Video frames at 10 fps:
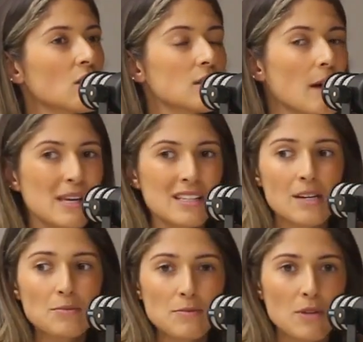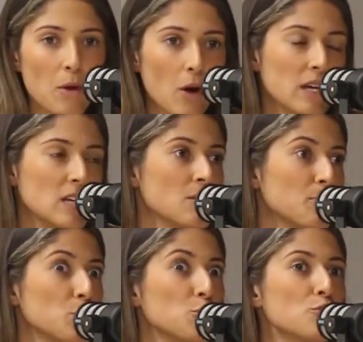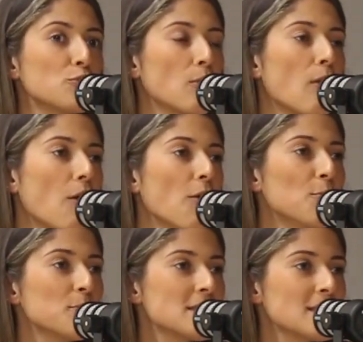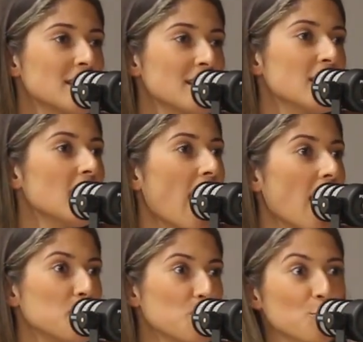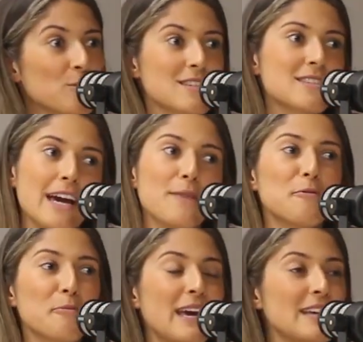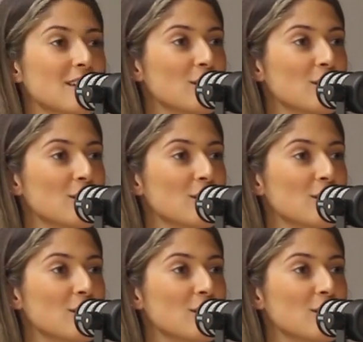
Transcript: because I mean, sometimes I'm going into beautiful homes, and a mural is a statement piece.